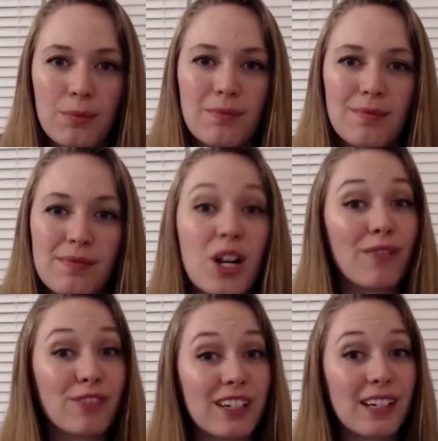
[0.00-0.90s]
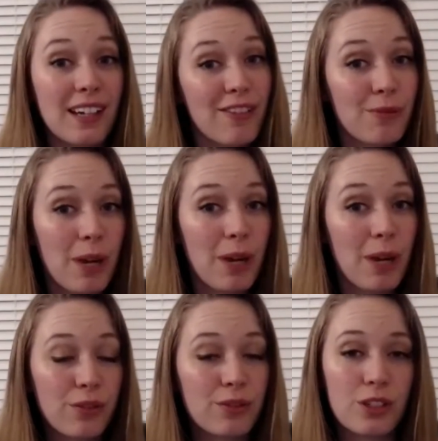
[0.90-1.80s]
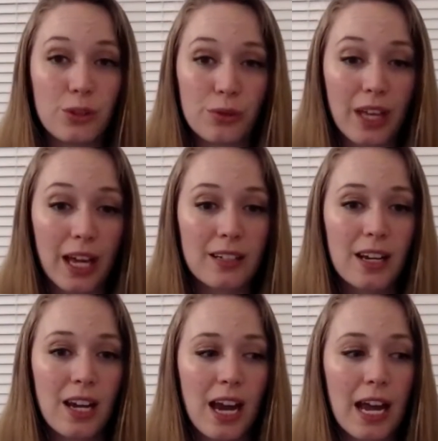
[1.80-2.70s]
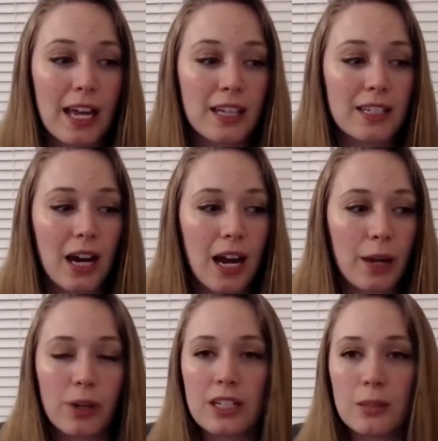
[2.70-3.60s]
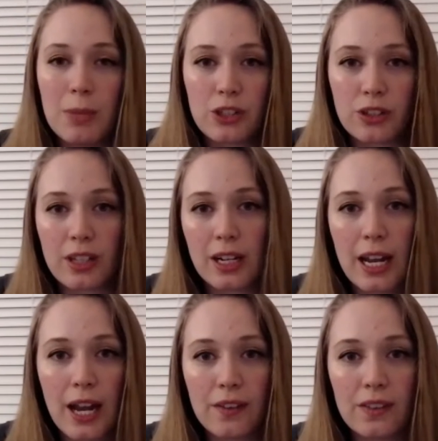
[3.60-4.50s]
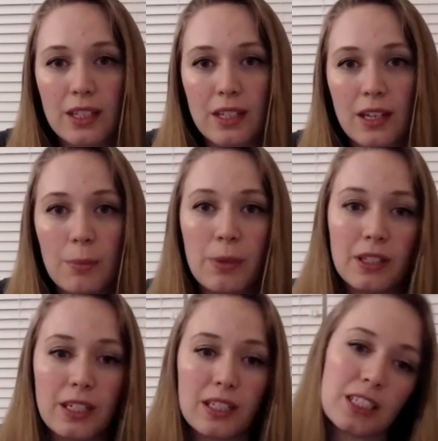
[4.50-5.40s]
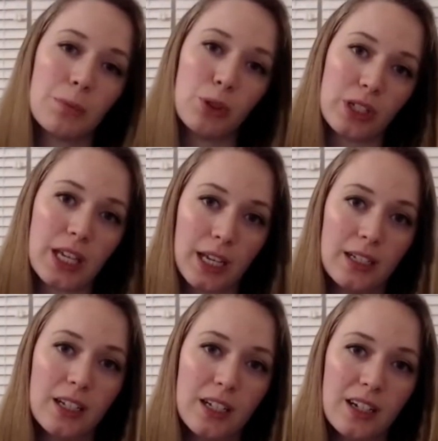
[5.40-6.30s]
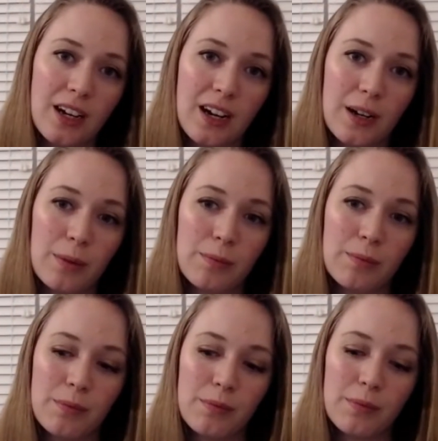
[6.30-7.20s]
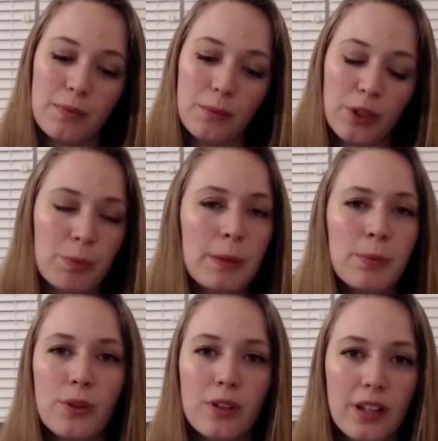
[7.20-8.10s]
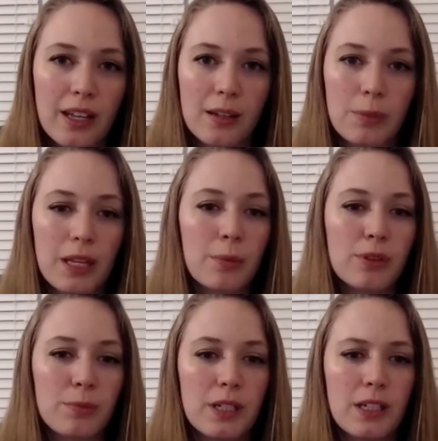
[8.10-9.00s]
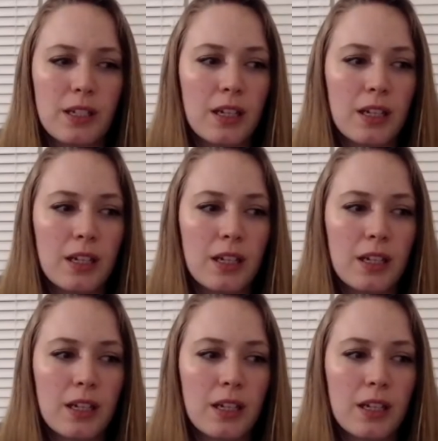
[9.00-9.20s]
confident enough in myself to do that. And I wanted to make sure that I had the ability to communicate. Um, with people and be able to be